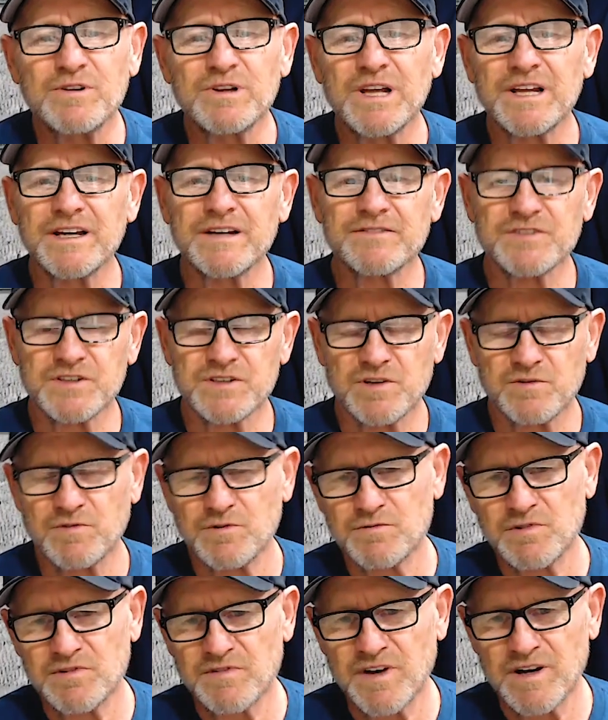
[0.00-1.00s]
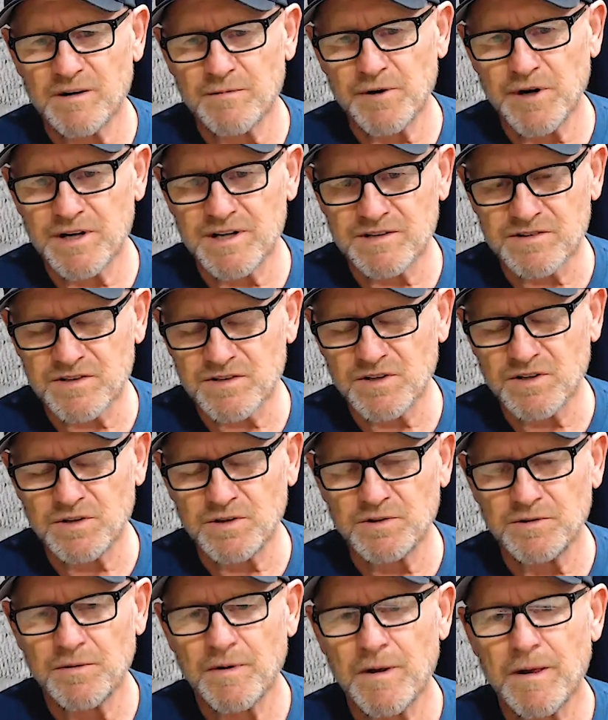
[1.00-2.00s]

lifts when we vibrate, so